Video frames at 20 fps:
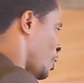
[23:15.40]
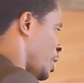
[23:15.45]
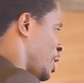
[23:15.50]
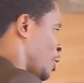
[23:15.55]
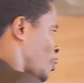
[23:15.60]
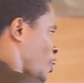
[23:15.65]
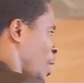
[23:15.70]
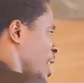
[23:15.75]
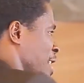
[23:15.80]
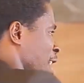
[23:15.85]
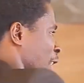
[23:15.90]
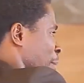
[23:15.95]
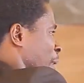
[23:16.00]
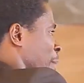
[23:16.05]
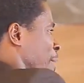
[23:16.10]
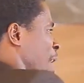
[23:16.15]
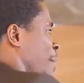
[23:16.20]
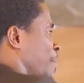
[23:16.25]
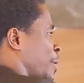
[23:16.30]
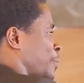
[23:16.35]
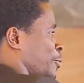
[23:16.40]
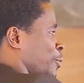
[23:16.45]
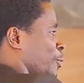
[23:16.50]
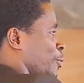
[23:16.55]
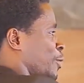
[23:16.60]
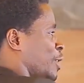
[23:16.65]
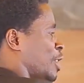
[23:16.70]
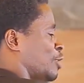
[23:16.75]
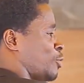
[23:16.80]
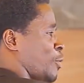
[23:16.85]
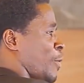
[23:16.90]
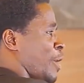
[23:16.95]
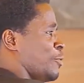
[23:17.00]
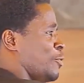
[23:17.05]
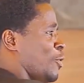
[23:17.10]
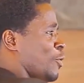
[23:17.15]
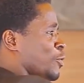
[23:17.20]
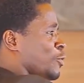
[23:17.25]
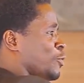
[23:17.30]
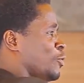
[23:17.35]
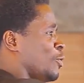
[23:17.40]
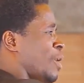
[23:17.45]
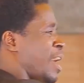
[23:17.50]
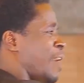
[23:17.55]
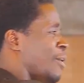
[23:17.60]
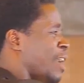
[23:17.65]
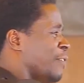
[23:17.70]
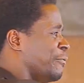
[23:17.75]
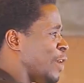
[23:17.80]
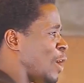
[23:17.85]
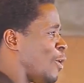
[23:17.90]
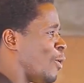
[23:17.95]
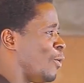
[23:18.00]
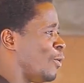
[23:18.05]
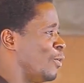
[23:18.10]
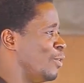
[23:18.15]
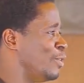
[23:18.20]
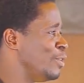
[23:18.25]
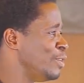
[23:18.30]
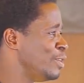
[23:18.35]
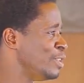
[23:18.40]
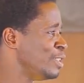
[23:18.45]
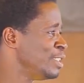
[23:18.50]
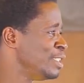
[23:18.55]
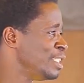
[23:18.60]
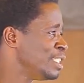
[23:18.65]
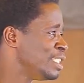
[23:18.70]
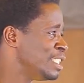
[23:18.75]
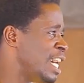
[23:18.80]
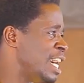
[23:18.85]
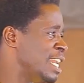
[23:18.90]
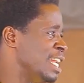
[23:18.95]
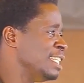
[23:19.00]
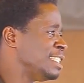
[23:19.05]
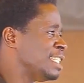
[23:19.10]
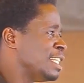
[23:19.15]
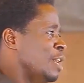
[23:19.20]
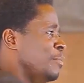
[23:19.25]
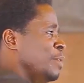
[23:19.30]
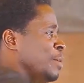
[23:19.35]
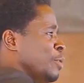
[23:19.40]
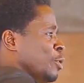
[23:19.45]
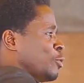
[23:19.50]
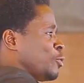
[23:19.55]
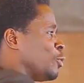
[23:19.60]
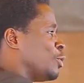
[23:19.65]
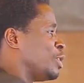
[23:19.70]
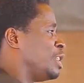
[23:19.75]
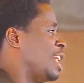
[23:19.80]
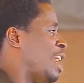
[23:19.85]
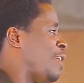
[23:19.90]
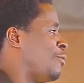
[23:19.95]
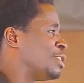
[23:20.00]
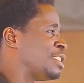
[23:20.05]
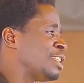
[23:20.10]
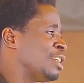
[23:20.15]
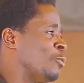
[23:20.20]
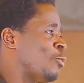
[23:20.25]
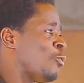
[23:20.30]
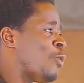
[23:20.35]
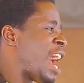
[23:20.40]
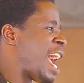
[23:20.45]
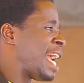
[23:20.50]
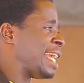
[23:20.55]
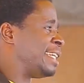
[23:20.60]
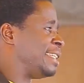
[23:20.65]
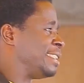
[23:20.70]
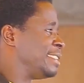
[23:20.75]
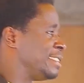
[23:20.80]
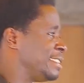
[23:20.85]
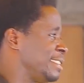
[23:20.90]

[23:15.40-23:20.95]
Now the coin of Baba told us, I don't do our foul. I don't think I'll be told you, I was it. Wow.